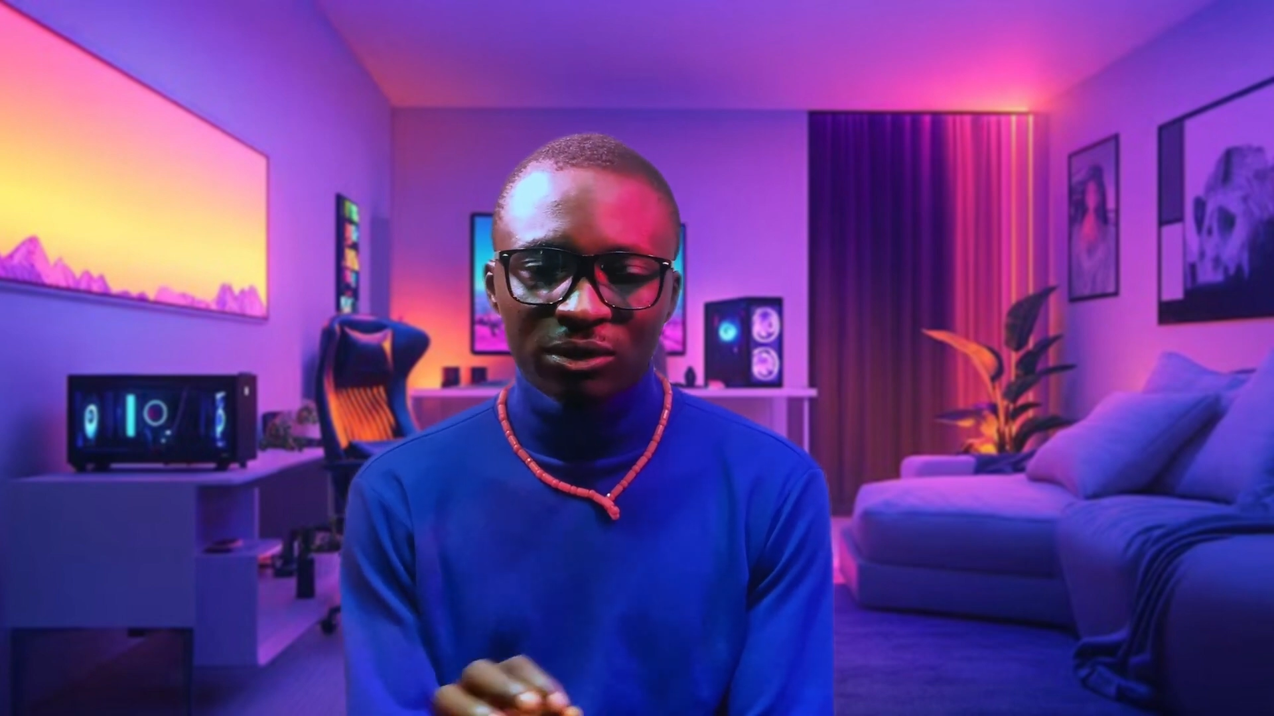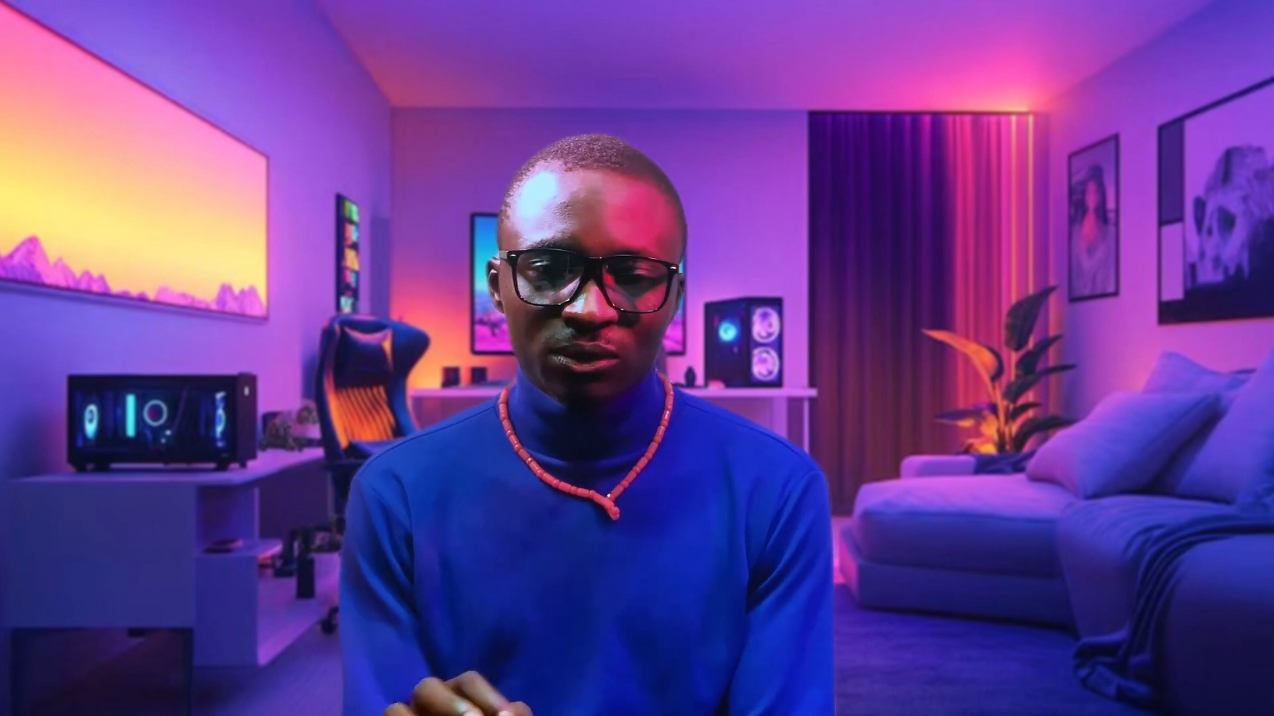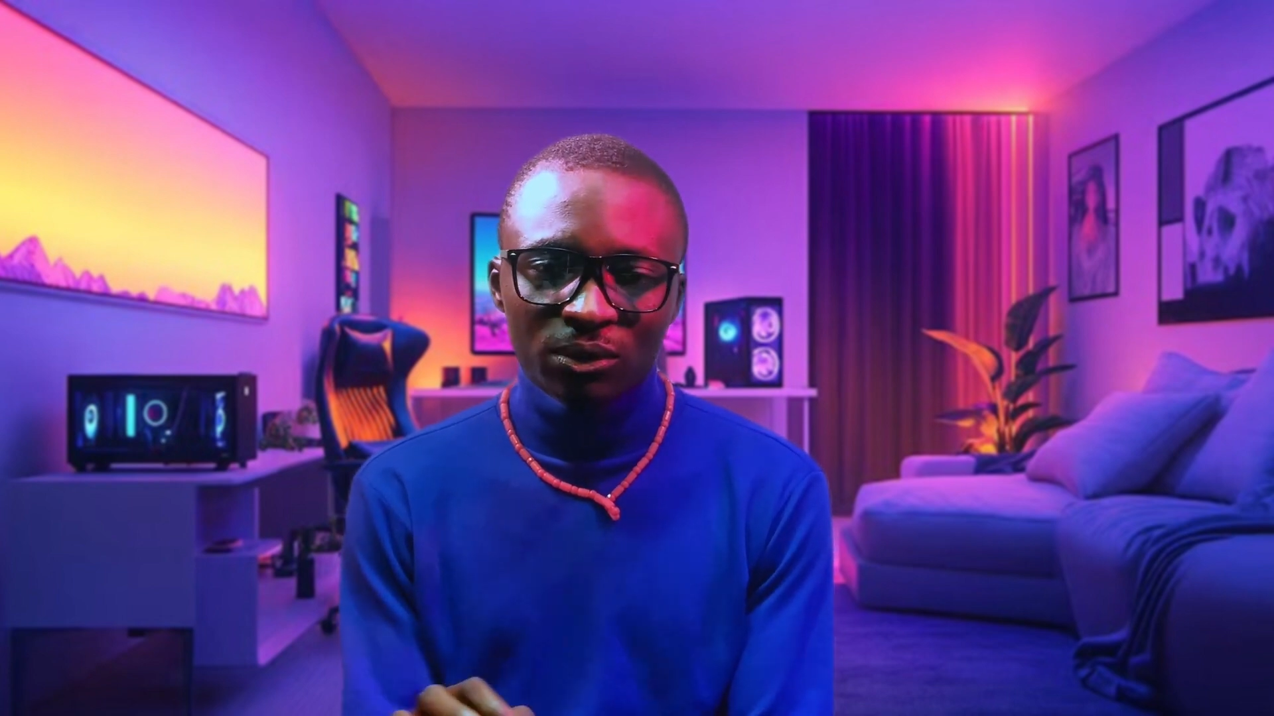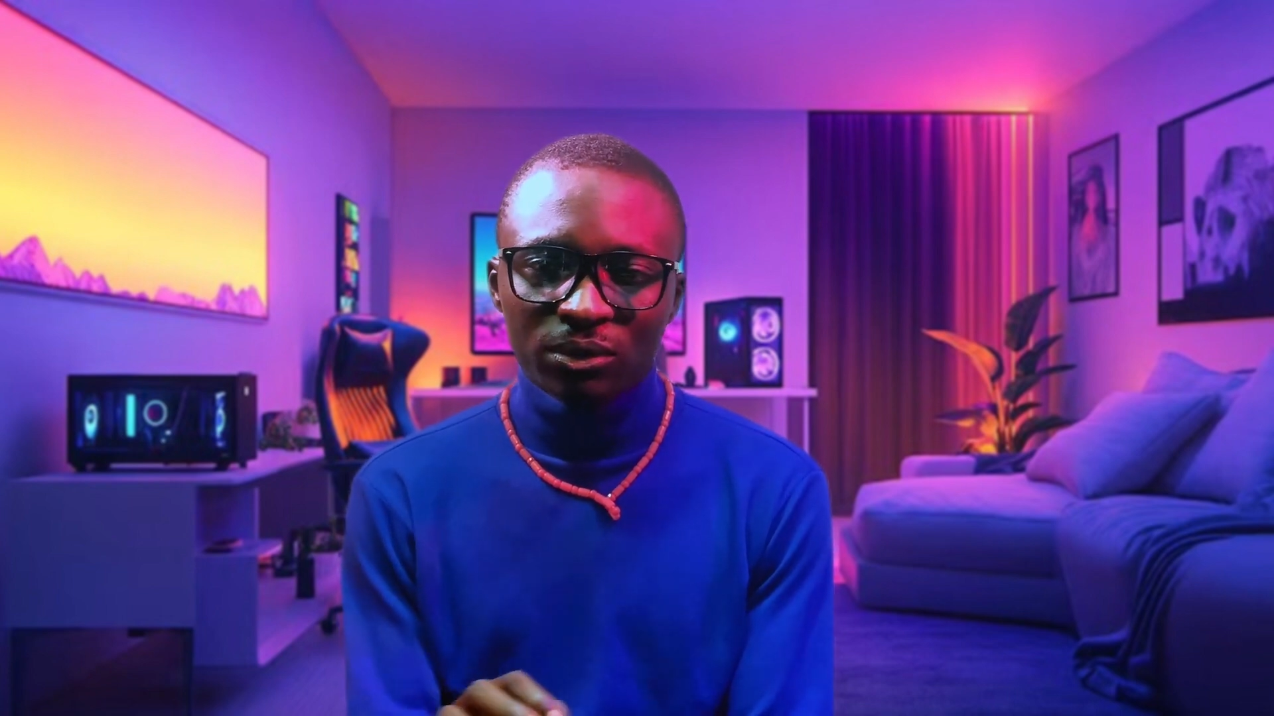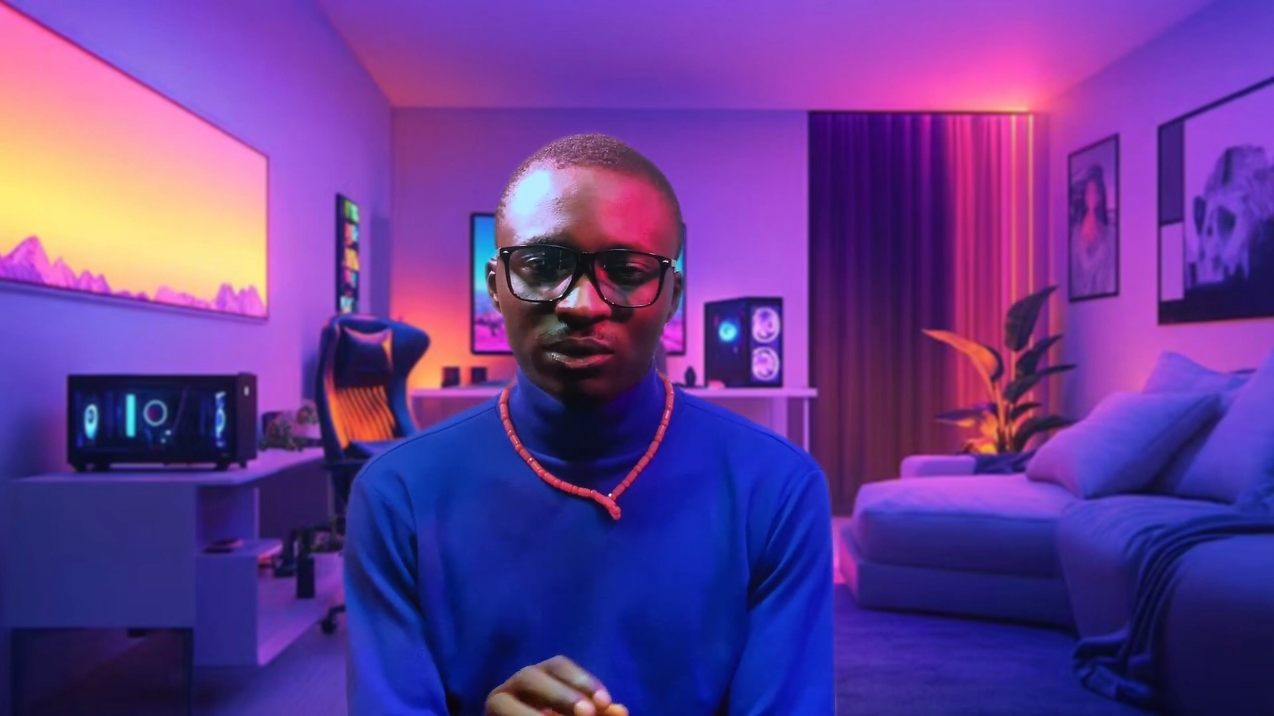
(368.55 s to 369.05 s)

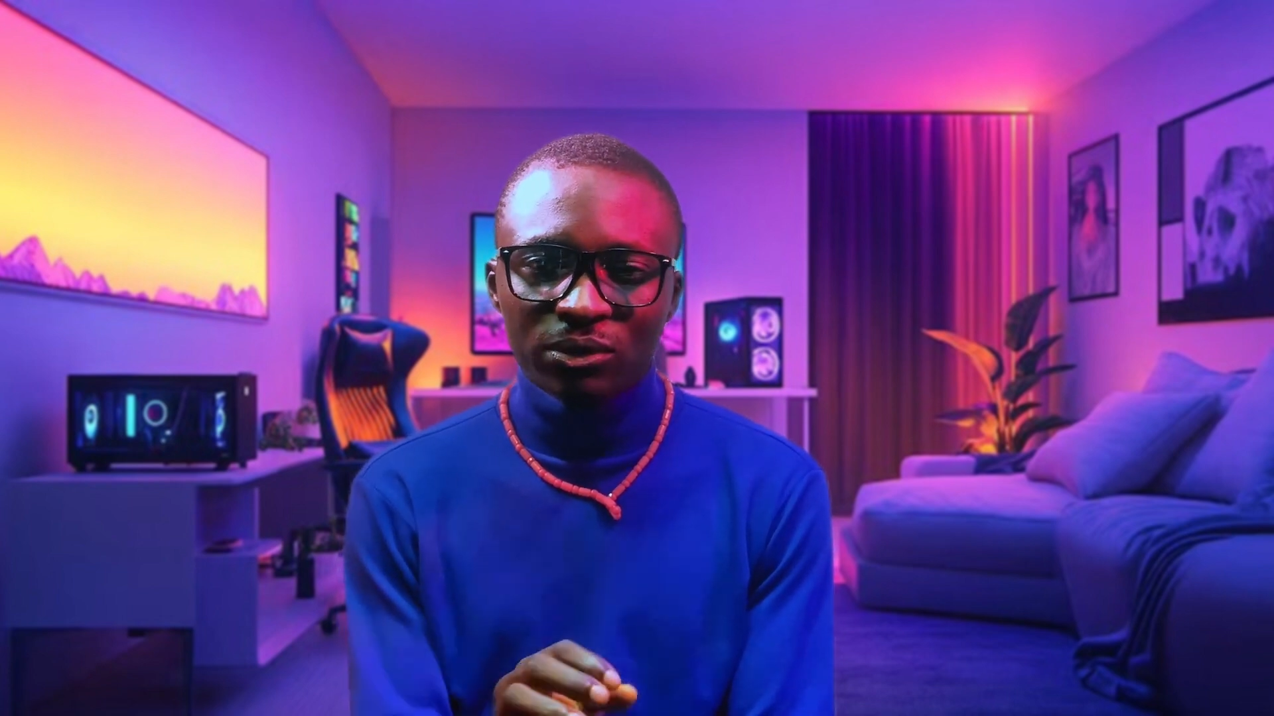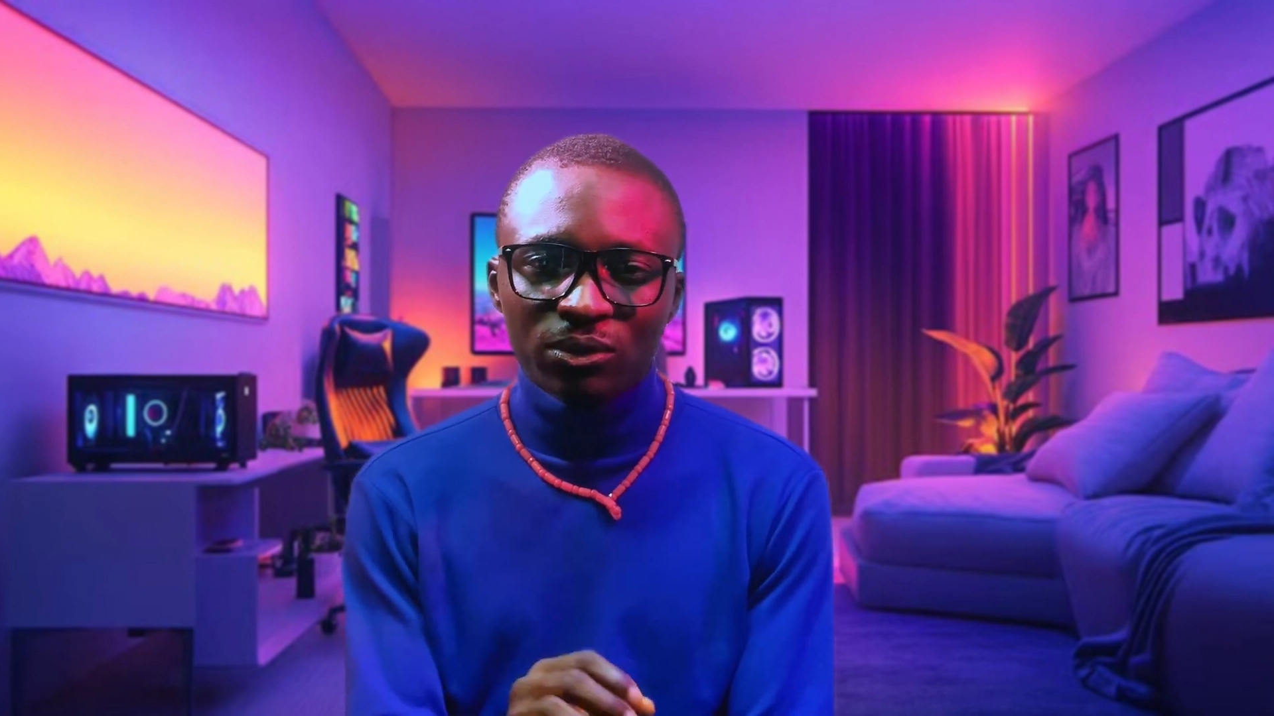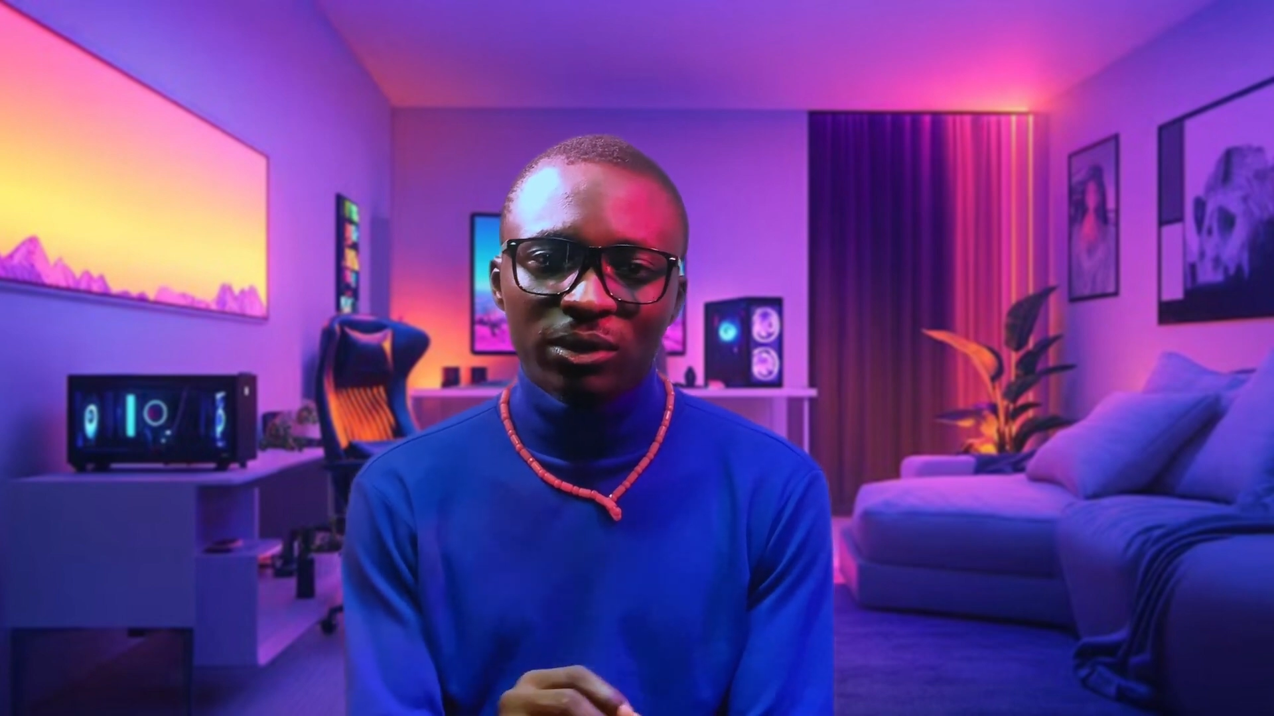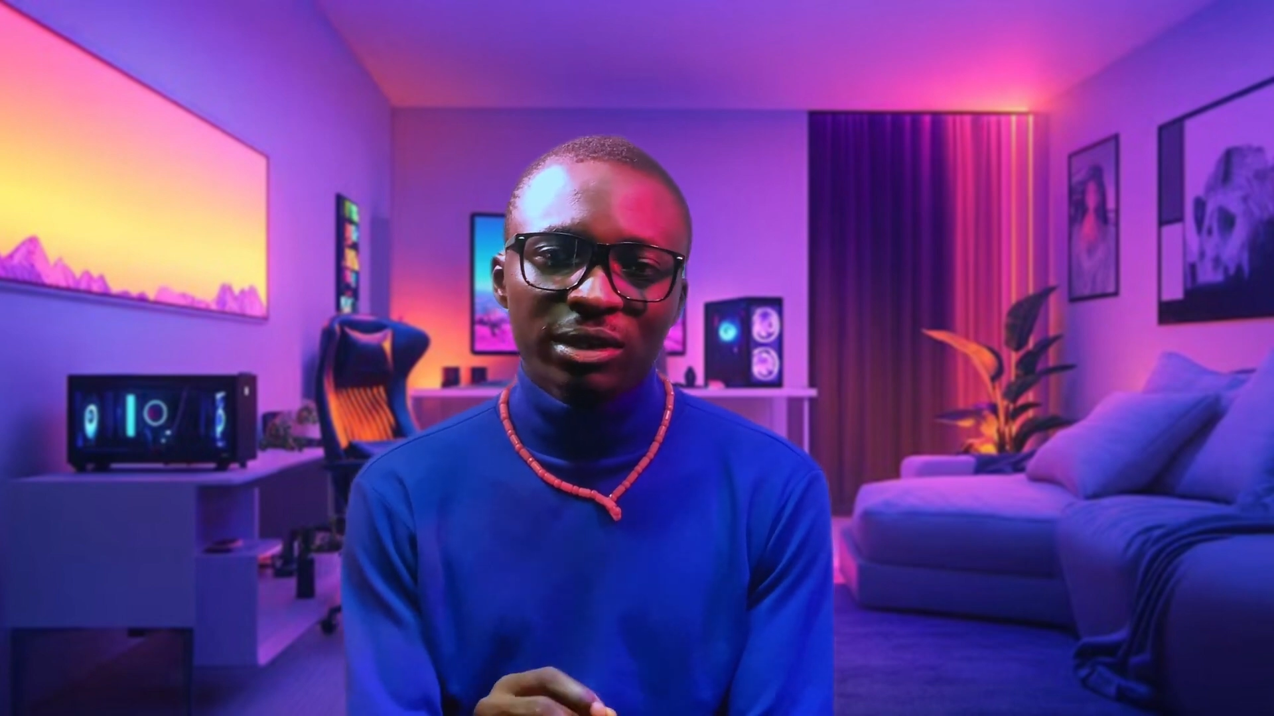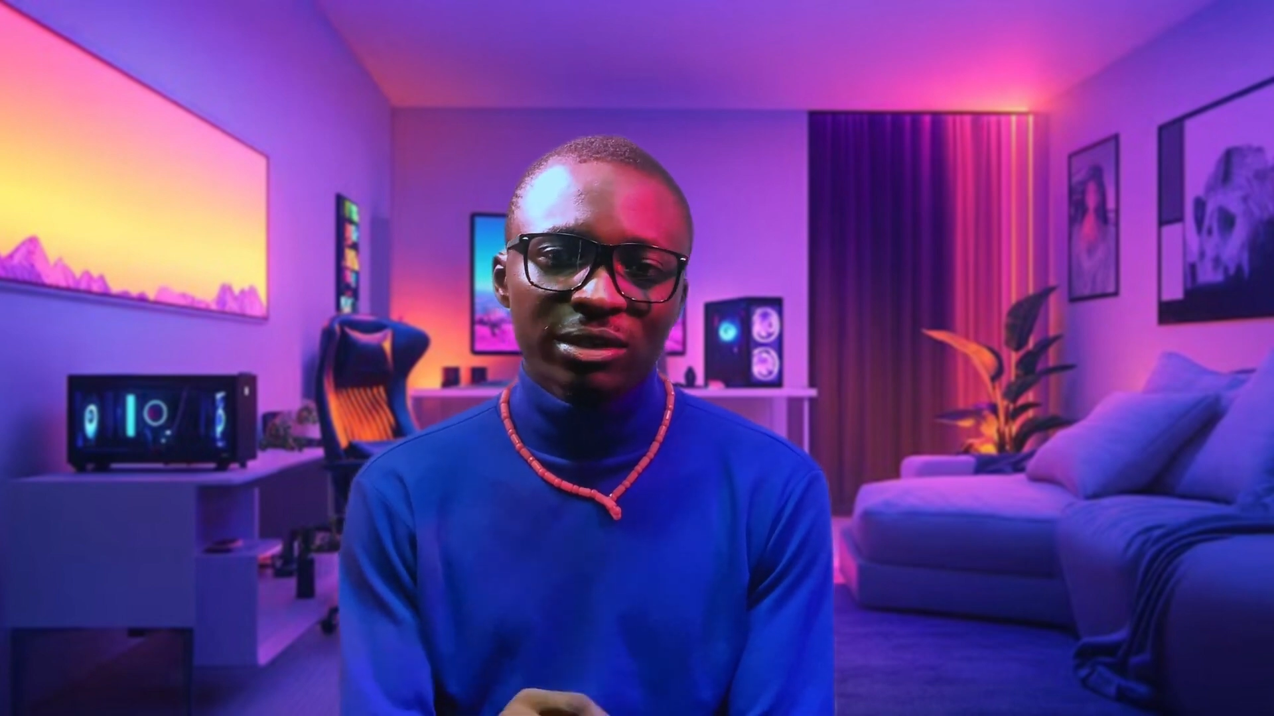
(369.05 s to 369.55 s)

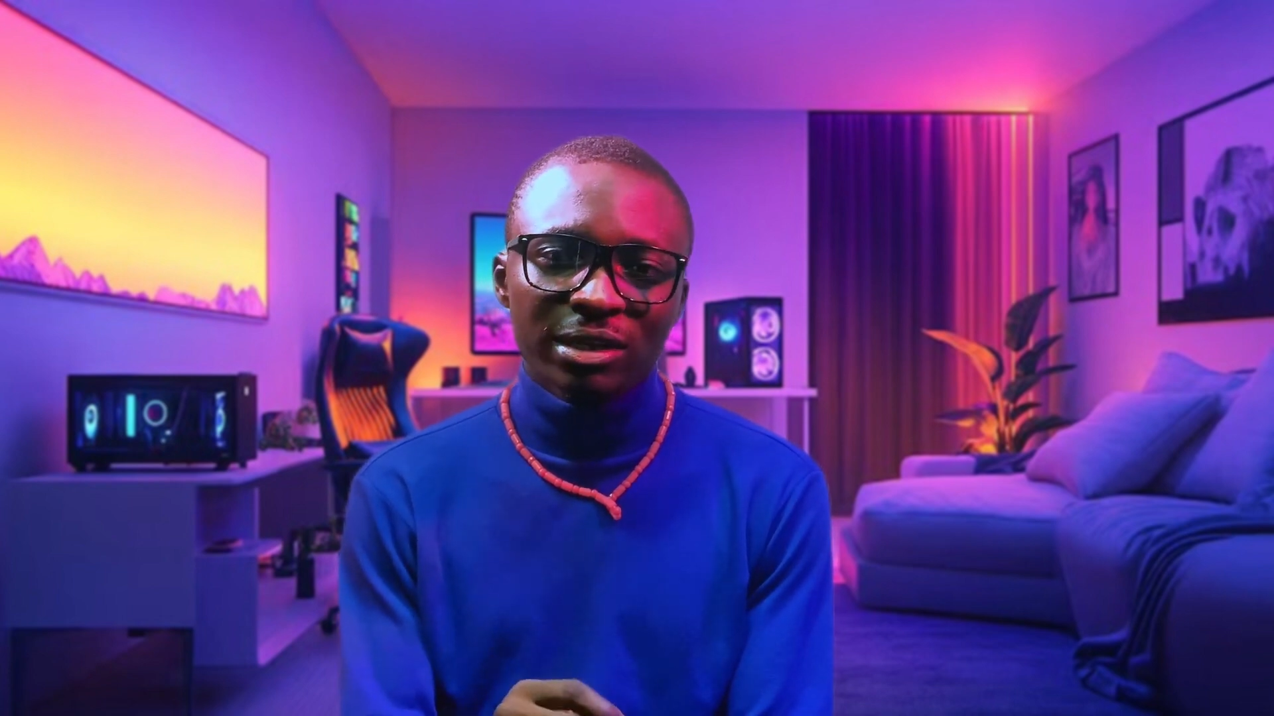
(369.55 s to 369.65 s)
install the